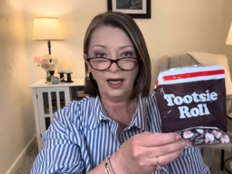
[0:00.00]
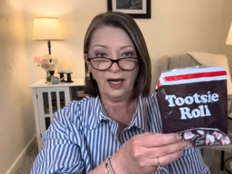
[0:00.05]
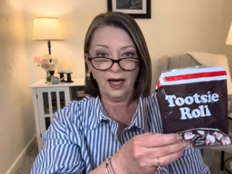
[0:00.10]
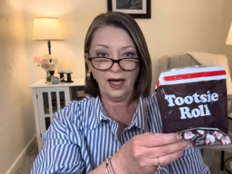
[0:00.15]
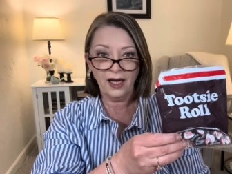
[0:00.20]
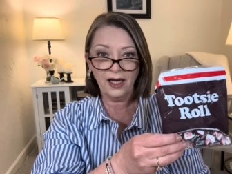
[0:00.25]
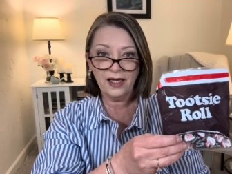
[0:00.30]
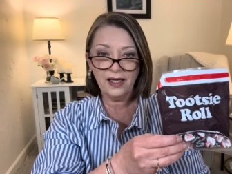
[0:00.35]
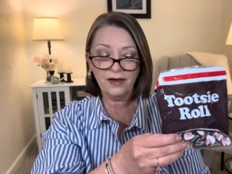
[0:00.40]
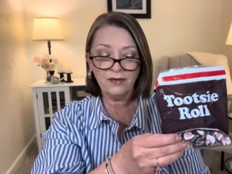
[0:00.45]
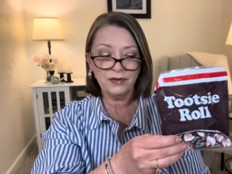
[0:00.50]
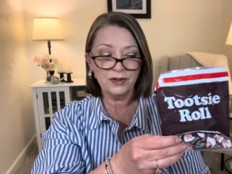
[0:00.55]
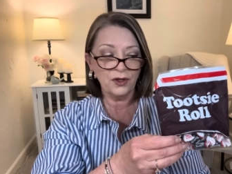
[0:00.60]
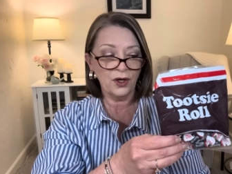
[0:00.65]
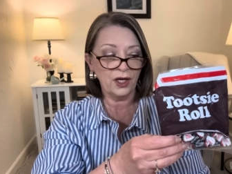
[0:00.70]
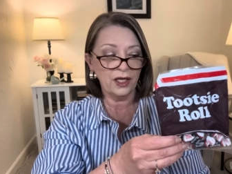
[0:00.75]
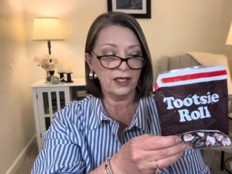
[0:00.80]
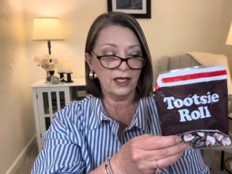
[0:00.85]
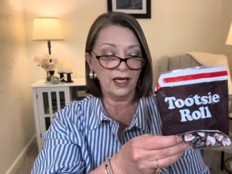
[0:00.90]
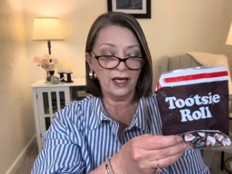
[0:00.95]
I have
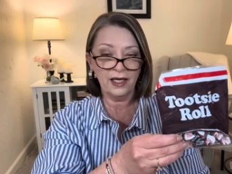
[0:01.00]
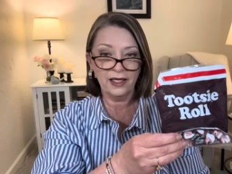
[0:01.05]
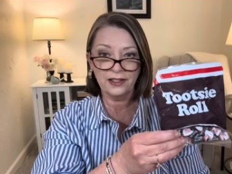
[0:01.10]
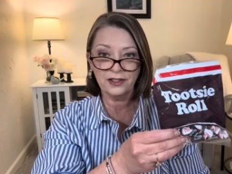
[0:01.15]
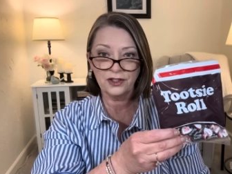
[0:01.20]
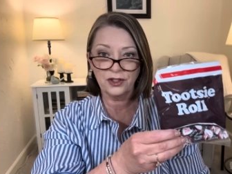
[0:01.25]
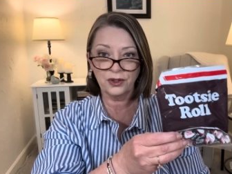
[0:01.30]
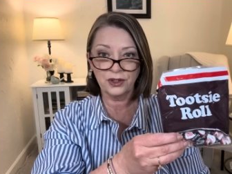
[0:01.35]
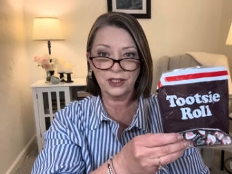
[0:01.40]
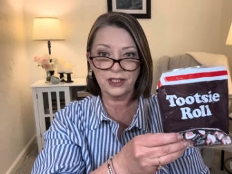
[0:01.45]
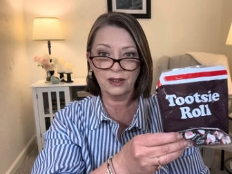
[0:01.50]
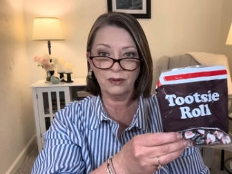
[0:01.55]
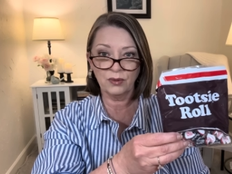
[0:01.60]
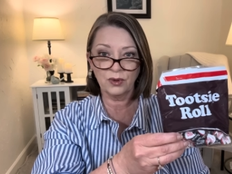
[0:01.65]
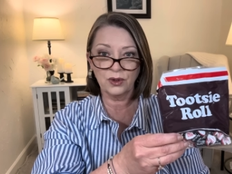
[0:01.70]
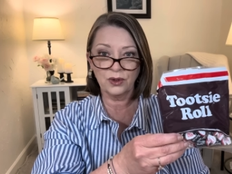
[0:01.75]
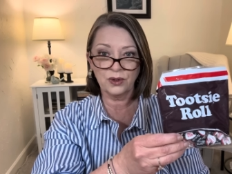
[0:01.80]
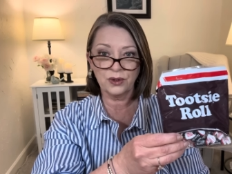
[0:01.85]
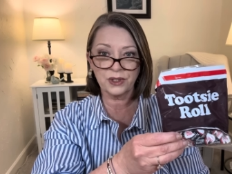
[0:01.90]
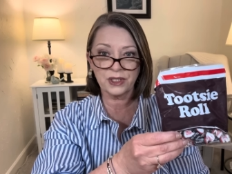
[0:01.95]
not had Tootsie
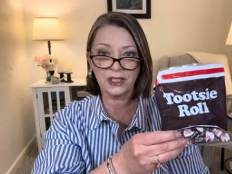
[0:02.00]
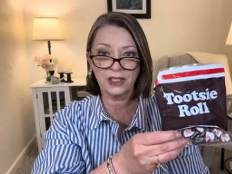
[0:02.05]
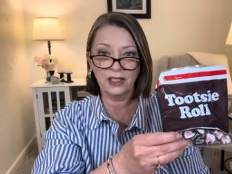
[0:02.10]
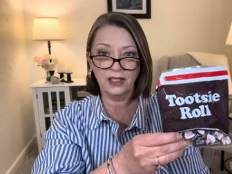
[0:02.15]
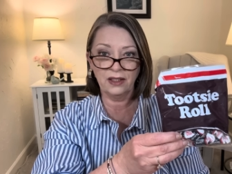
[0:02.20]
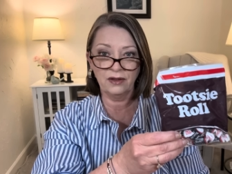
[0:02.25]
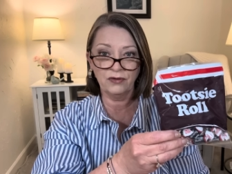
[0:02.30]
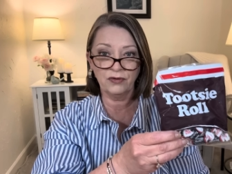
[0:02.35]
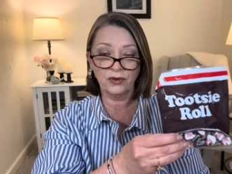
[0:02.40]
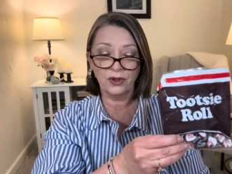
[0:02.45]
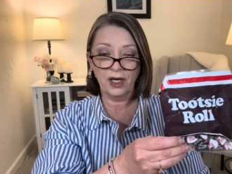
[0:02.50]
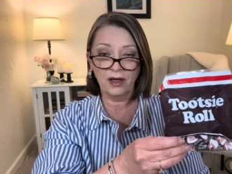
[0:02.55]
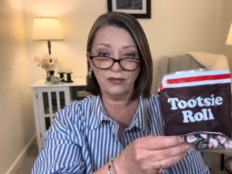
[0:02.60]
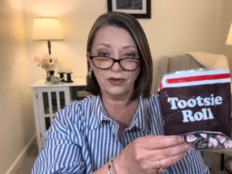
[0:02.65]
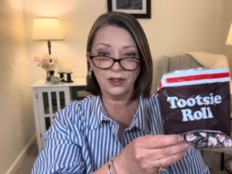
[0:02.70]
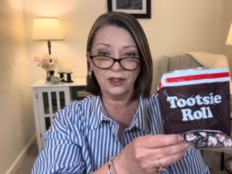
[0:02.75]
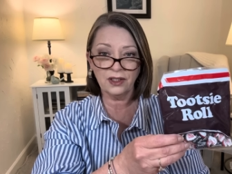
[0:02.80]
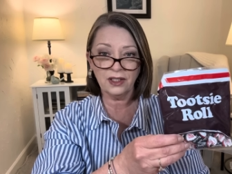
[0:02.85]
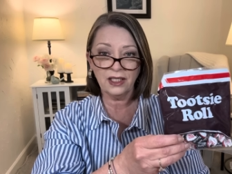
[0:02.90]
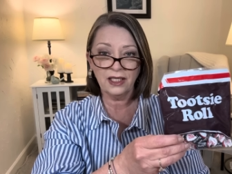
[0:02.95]
Rolls in
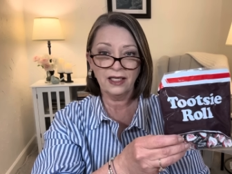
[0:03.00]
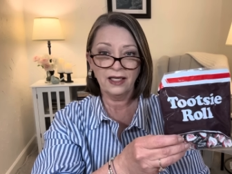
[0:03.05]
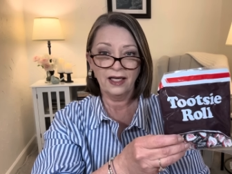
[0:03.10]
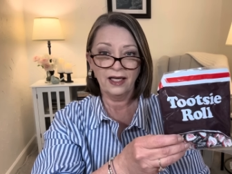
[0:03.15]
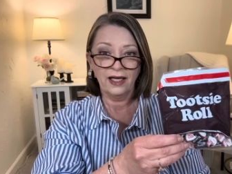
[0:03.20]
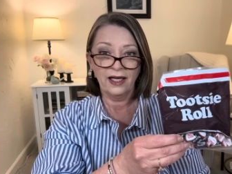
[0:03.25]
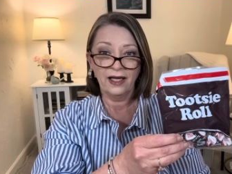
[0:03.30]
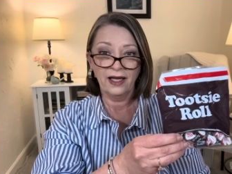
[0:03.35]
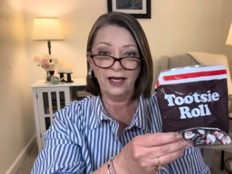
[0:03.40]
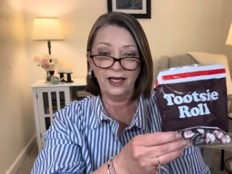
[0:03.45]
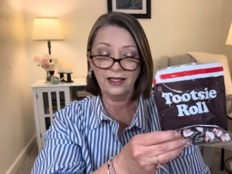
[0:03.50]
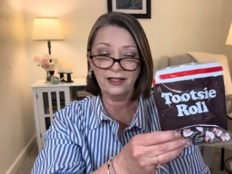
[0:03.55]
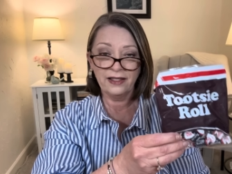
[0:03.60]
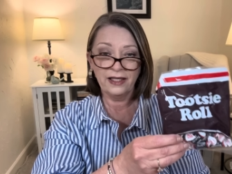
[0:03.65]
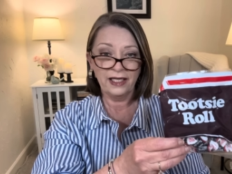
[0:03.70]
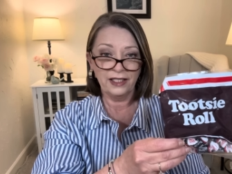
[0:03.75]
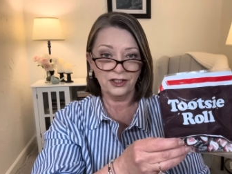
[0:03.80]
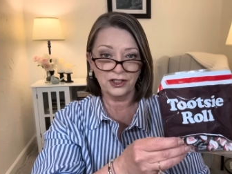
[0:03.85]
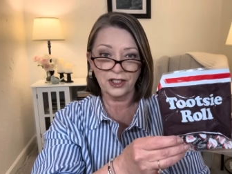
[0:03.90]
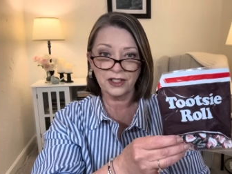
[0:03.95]
forever, and
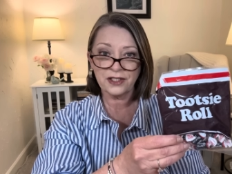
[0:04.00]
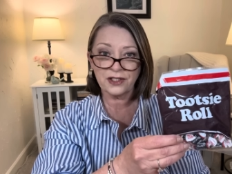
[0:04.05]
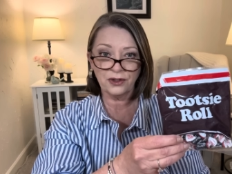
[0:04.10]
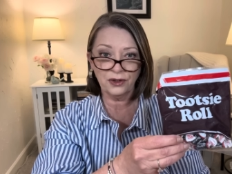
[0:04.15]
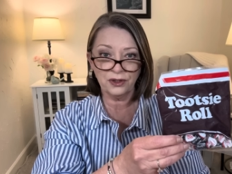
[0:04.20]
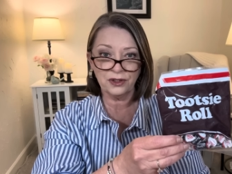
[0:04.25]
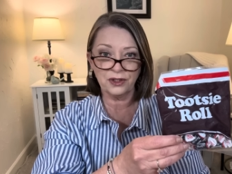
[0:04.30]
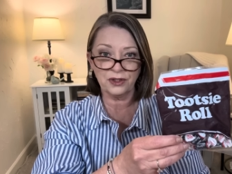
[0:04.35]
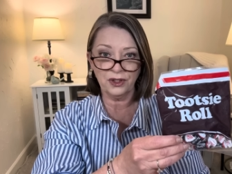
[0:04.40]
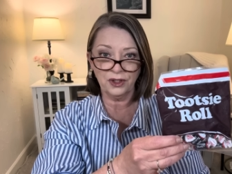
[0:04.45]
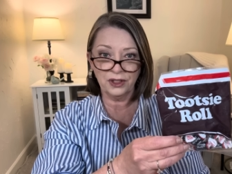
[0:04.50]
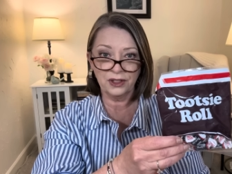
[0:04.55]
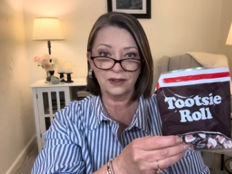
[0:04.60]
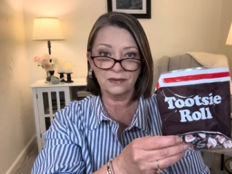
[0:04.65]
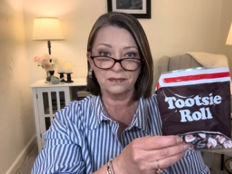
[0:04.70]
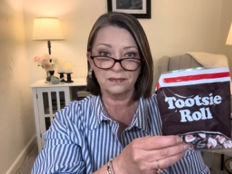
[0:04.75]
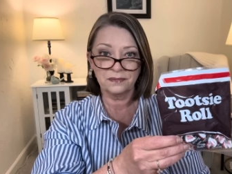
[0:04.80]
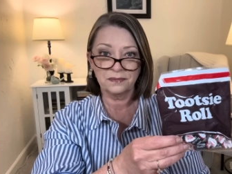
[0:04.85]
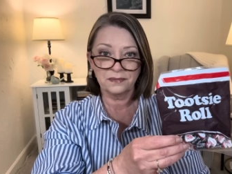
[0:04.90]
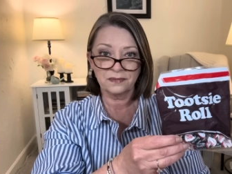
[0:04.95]
they just looked good.
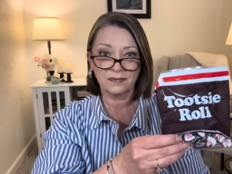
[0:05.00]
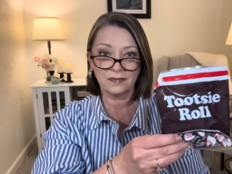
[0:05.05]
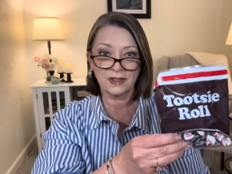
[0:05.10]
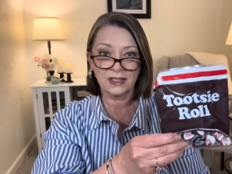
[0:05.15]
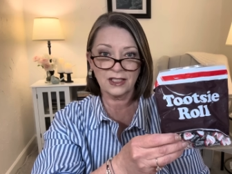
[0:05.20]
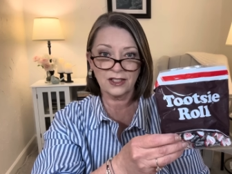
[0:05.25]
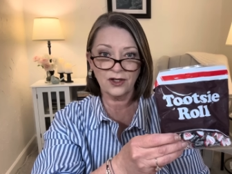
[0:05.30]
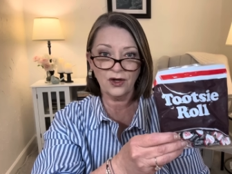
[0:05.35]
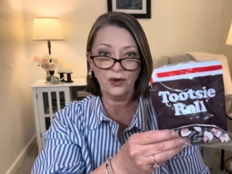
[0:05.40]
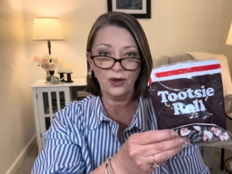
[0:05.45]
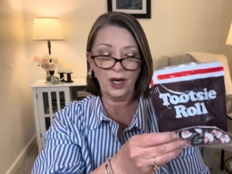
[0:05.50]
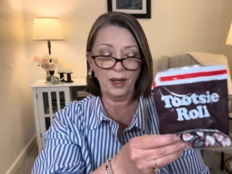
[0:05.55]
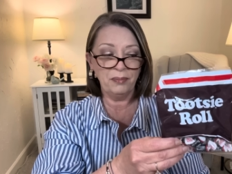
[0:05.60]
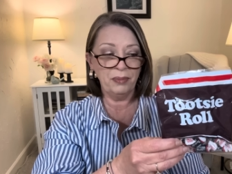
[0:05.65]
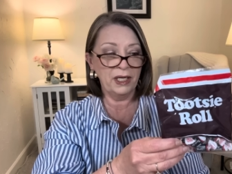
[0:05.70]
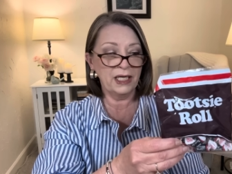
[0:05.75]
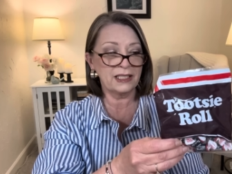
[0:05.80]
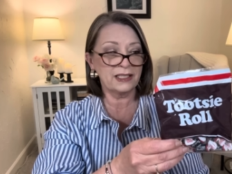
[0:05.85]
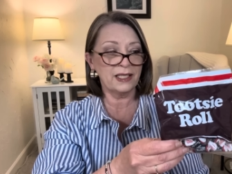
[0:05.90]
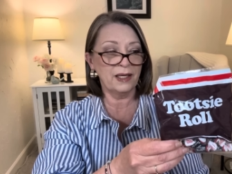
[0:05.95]
So I
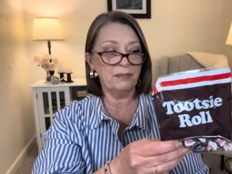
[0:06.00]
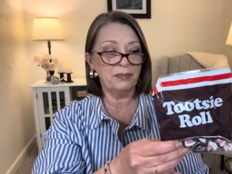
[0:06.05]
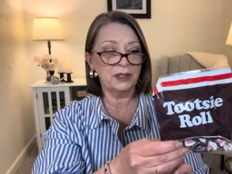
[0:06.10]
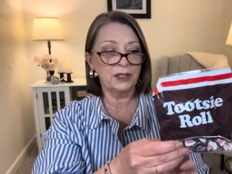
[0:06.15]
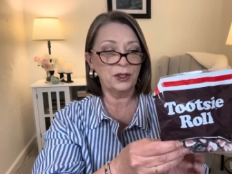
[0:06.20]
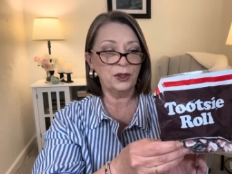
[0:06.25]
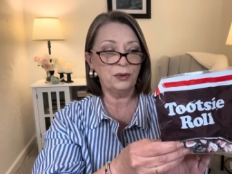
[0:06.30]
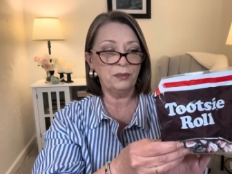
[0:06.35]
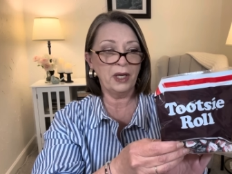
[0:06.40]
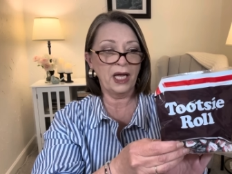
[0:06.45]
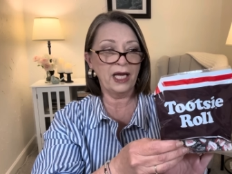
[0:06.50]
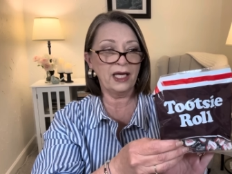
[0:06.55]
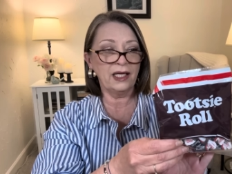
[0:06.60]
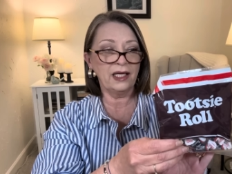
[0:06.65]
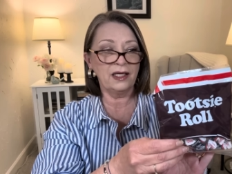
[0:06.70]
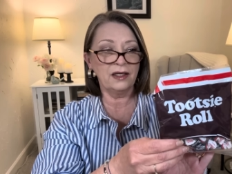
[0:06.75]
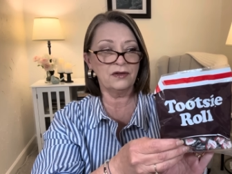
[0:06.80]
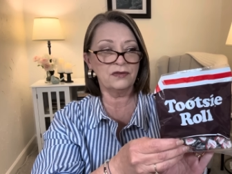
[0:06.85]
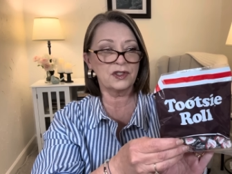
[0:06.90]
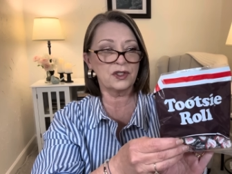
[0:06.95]
picked up a little
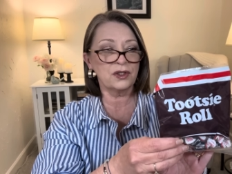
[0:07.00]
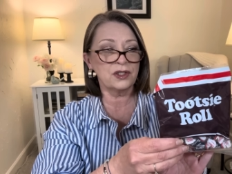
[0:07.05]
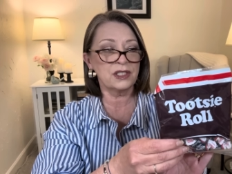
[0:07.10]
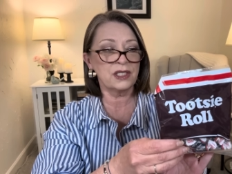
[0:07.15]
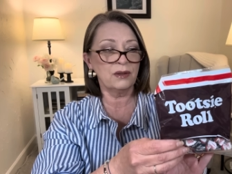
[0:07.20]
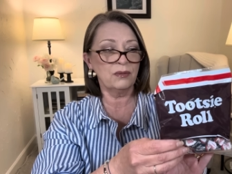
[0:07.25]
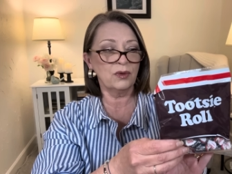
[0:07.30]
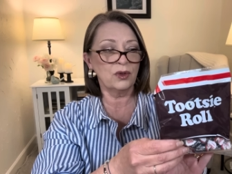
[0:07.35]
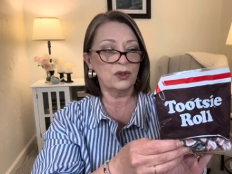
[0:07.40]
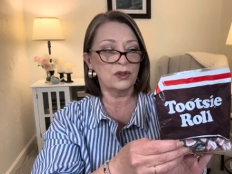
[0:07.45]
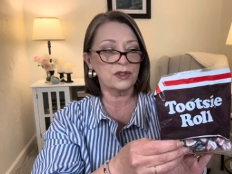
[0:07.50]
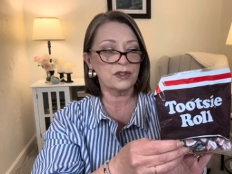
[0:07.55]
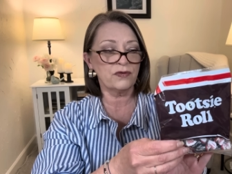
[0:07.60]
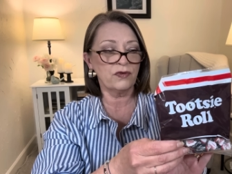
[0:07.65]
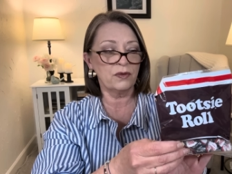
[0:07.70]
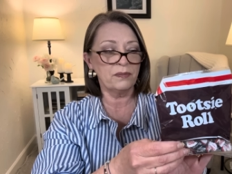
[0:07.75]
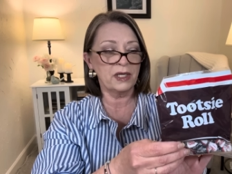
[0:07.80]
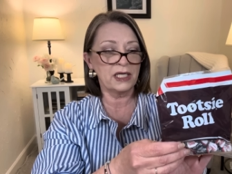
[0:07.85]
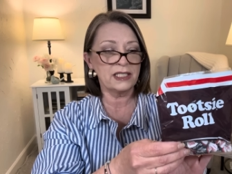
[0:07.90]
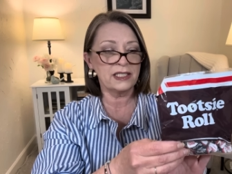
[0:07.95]
baggie of Tootsie Rolls
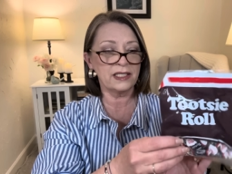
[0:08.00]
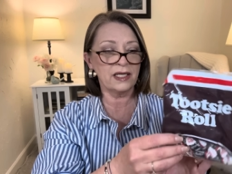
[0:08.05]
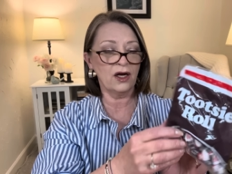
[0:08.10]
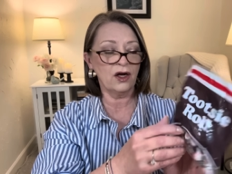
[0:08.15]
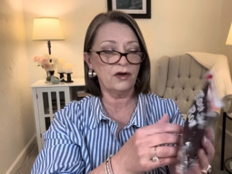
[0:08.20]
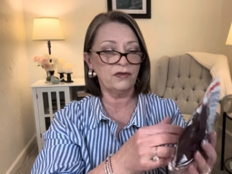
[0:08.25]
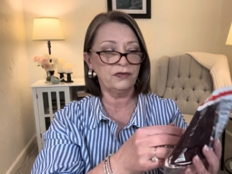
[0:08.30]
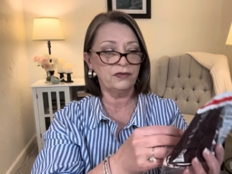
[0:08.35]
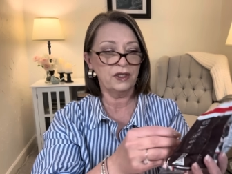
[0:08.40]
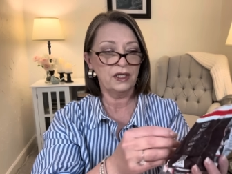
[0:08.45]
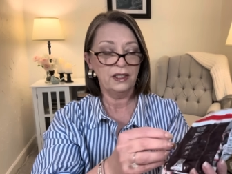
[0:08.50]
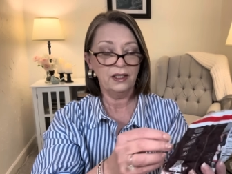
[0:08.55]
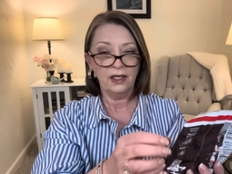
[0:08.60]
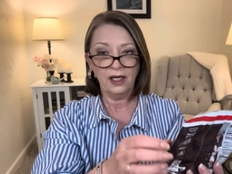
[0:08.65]
for myself.